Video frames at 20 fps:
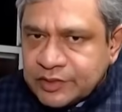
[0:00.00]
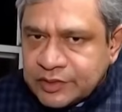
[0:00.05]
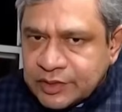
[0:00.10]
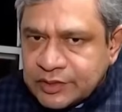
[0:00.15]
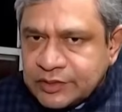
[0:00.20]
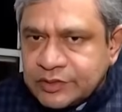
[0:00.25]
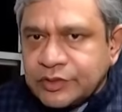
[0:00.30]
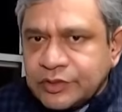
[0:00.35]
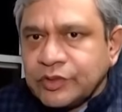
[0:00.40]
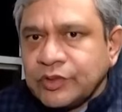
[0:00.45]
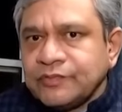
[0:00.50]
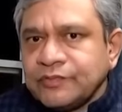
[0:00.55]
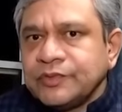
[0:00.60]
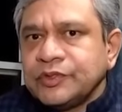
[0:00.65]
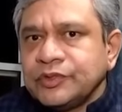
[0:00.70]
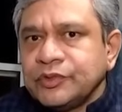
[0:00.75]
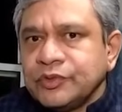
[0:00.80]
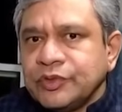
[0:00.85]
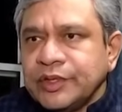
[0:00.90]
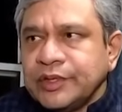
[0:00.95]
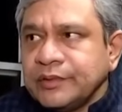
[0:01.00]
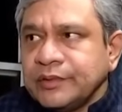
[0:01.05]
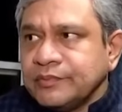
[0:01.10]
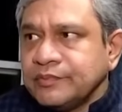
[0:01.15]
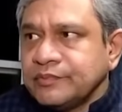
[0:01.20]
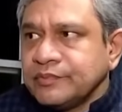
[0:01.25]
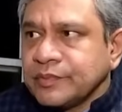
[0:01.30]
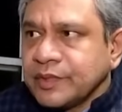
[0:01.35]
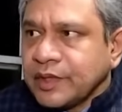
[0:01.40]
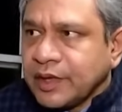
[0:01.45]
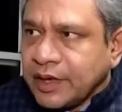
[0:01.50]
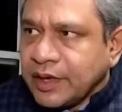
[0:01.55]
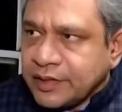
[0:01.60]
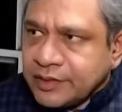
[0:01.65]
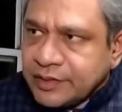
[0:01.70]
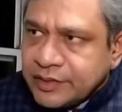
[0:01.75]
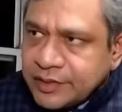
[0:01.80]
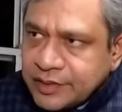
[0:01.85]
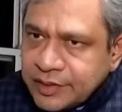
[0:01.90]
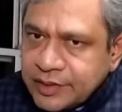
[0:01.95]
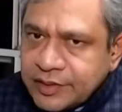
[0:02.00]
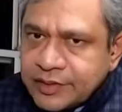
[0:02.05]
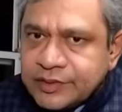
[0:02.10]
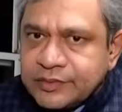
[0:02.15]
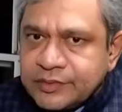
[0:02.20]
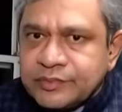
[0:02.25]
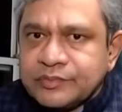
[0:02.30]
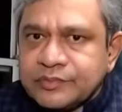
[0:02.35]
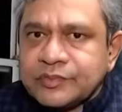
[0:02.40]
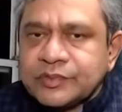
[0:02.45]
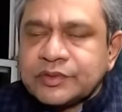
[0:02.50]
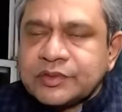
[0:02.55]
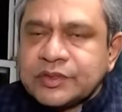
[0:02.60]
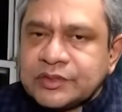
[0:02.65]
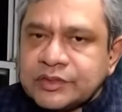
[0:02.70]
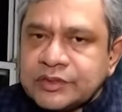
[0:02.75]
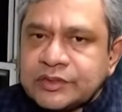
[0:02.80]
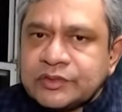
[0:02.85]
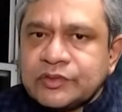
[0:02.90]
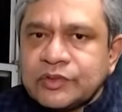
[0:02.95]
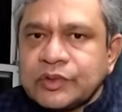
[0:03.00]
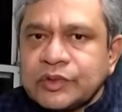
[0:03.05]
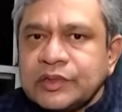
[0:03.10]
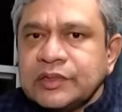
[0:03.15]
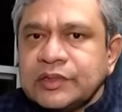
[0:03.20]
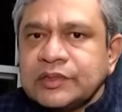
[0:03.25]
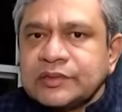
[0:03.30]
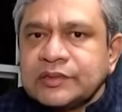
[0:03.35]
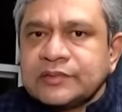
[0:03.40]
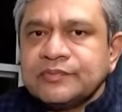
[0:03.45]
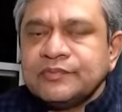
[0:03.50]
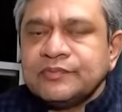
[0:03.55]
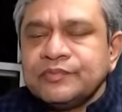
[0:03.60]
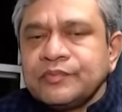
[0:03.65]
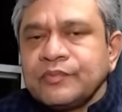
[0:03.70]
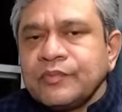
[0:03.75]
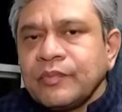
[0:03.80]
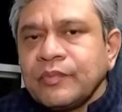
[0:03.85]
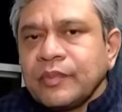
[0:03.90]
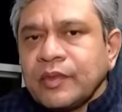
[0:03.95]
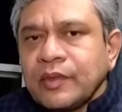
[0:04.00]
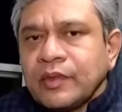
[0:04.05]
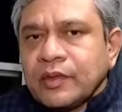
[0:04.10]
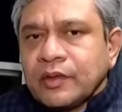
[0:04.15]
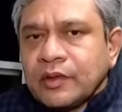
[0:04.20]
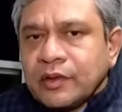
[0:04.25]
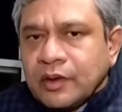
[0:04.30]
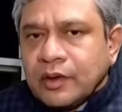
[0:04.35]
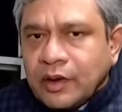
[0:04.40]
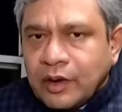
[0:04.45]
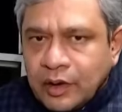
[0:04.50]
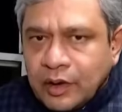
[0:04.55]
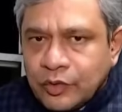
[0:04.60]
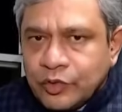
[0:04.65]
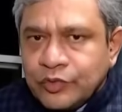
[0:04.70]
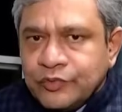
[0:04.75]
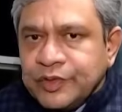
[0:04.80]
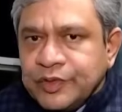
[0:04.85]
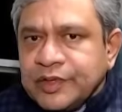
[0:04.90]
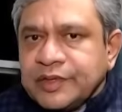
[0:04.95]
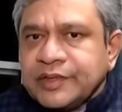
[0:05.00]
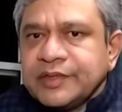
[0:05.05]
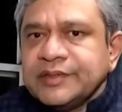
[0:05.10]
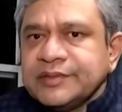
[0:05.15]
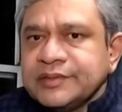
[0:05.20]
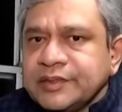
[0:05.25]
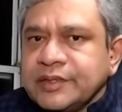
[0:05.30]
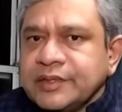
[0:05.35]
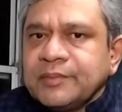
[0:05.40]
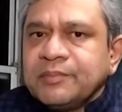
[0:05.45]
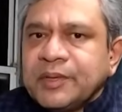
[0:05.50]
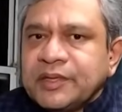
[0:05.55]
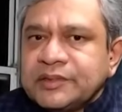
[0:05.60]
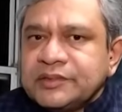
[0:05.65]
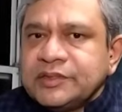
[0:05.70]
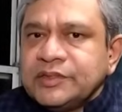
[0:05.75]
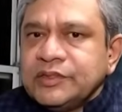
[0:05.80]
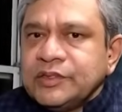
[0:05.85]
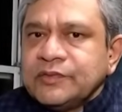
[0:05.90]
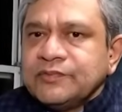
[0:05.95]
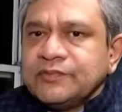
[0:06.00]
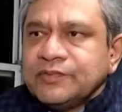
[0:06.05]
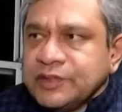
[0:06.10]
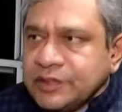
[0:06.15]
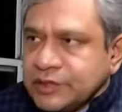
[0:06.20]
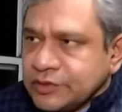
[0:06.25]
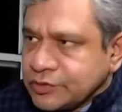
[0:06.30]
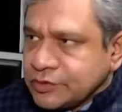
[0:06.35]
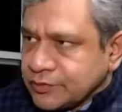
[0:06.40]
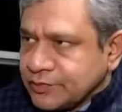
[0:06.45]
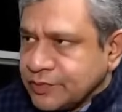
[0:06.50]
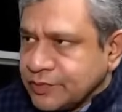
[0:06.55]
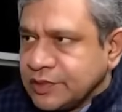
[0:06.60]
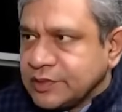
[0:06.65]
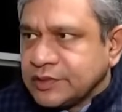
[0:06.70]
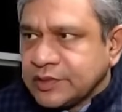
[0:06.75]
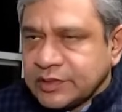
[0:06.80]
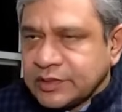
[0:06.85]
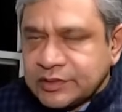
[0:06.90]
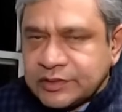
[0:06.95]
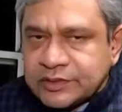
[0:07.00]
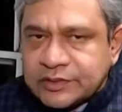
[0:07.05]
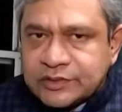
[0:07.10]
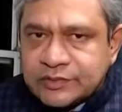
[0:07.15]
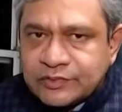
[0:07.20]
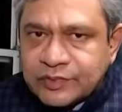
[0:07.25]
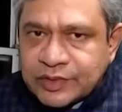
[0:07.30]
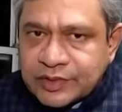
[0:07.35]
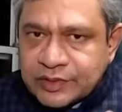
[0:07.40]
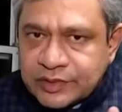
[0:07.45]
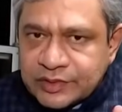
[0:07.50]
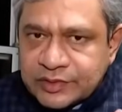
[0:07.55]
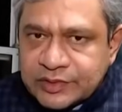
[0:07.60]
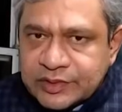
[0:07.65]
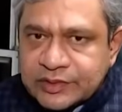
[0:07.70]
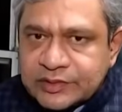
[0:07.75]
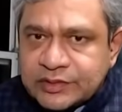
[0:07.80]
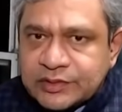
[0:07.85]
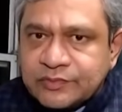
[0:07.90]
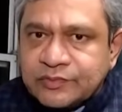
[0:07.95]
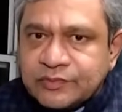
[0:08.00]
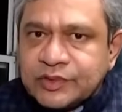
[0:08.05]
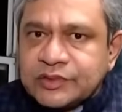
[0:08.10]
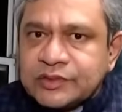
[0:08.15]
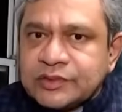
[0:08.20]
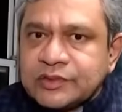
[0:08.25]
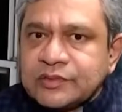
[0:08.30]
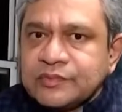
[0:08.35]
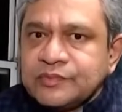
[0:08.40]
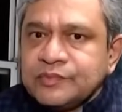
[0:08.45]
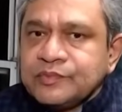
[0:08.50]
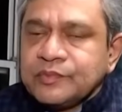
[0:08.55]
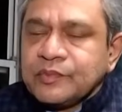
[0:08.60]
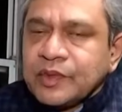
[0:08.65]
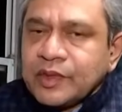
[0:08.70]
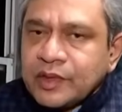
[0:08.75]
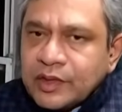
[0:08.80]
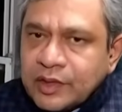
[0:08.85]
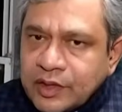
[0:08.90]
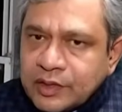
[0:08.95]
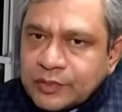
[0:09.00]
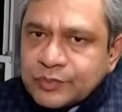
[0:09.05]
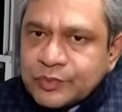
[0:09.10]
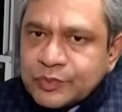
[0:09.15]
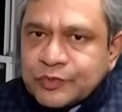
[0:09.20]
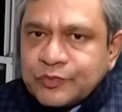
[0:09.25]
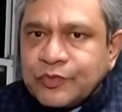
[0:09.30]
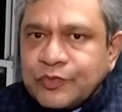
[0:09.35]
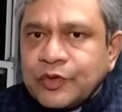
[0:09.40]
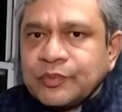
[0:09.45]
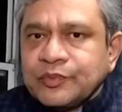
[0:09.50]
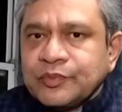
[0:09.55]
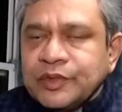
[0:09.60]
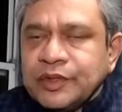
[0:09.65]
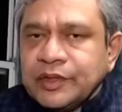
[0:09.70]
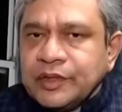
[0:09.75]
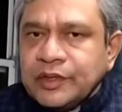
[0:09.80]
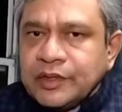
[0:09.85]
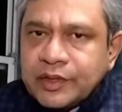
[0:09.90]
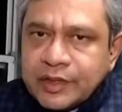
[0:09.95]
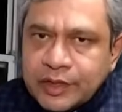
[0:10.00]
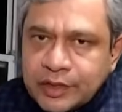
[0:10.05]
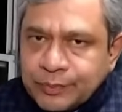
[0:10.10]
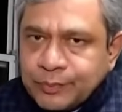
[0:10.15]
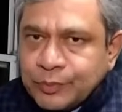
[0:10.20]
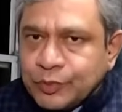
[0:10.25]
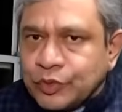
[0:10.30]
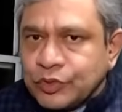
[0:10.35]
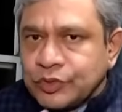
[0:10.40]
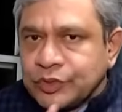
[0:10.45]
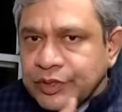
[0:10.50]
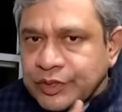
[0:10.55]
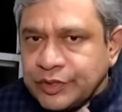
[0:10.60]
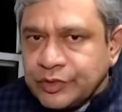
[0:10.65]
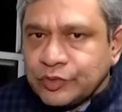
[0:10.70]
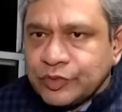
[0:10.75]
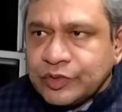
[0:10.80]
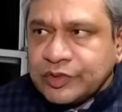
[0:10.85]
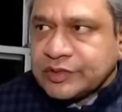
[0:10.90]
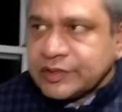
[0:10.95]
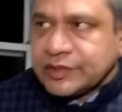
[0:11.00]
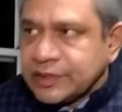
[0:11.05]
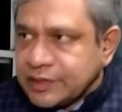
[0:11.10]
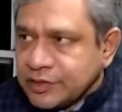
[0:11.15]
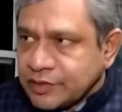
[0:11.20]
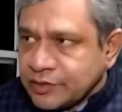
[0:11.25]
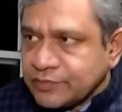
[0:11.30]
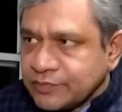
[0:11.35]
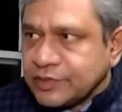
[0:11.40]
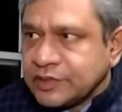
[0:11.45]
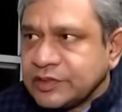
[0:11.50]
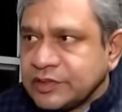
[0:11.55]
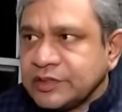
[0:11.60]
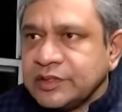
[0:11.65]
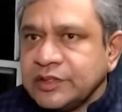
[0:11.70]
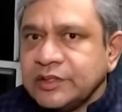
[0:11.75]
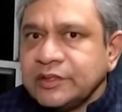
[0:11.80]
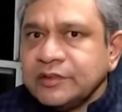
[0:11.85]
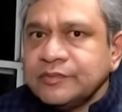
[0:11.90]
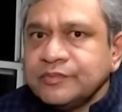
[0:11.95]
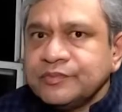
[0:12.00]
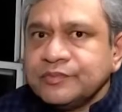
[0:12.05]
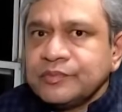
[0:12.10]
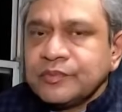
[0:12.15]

section of it today, had detailed sessions on this. How do we increase the capacity of each of these sections, whether the section which comes from the airport into the center of the city,